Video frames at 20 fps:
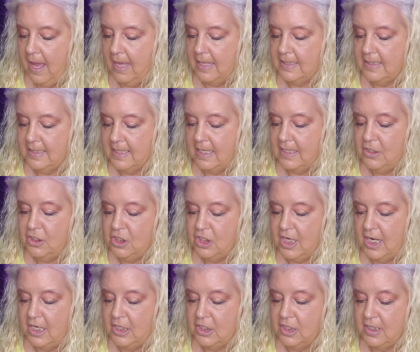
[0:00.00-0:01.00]
Sudden
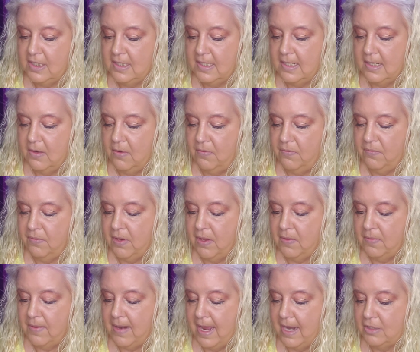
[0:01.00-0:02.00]
changes and it'll
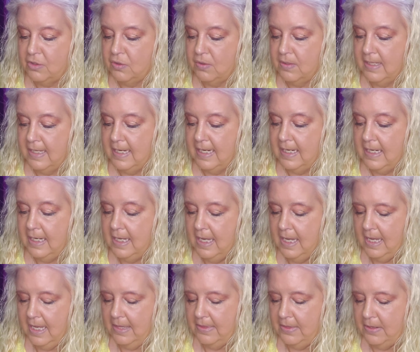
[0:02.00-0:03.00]
flow naturally.
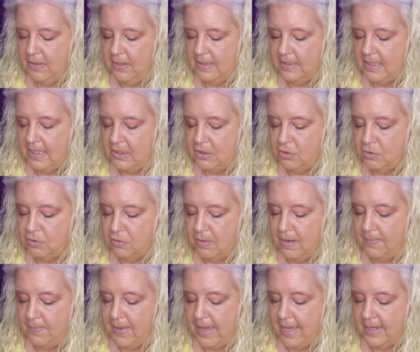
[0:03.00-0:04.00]
There is a
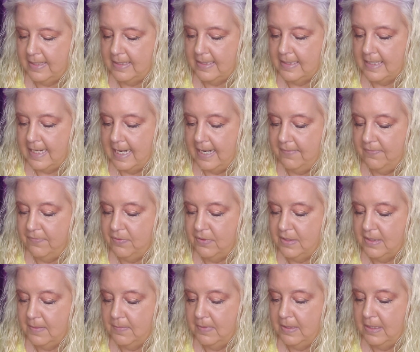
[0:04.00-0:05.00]
trip out of state for
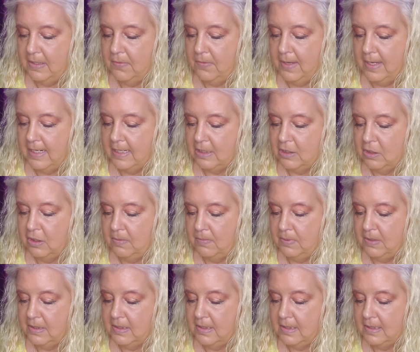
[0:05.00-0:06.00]
some of you and a good
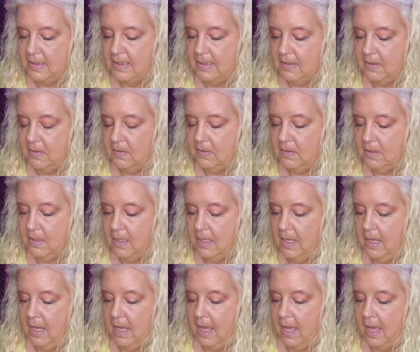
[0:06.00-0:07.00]
business deal.
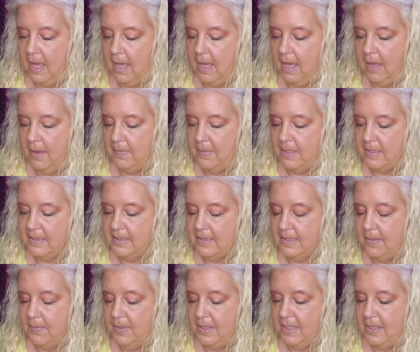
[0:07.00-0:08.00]

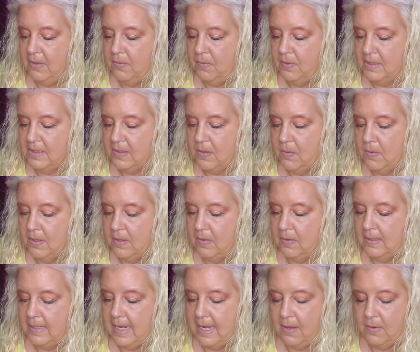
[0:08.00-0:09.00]
Some of you, what's going
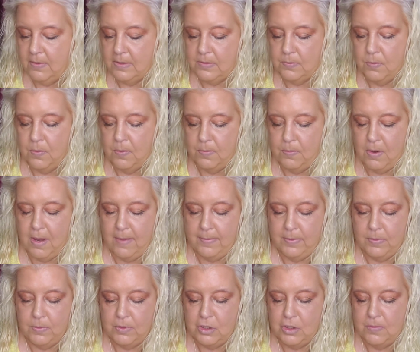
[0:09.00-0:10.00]
on now is
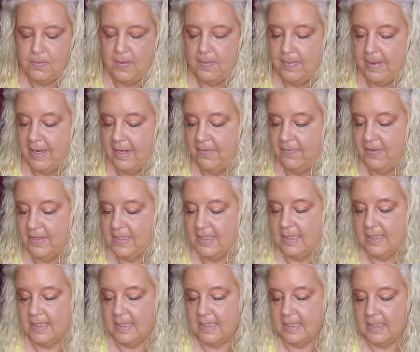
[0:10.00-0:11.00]
probably what you've been
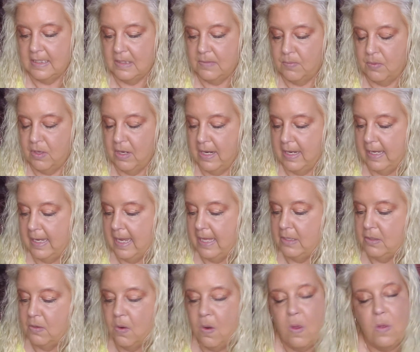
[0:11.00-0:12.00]
manifesting since spring, and
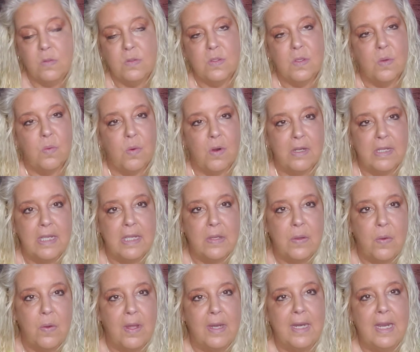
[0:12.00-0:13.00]
you're also working
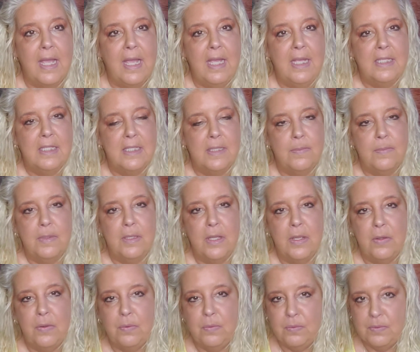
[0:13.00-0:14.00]
on some
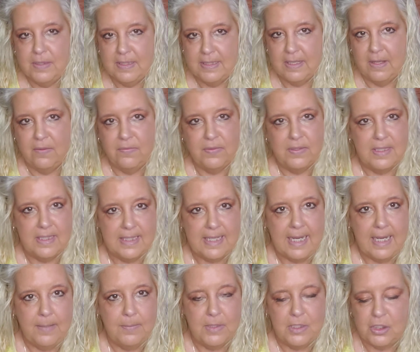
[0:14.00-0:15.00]
low
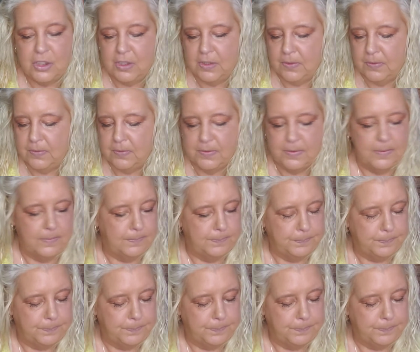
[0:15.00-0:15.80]
self-esteem issues.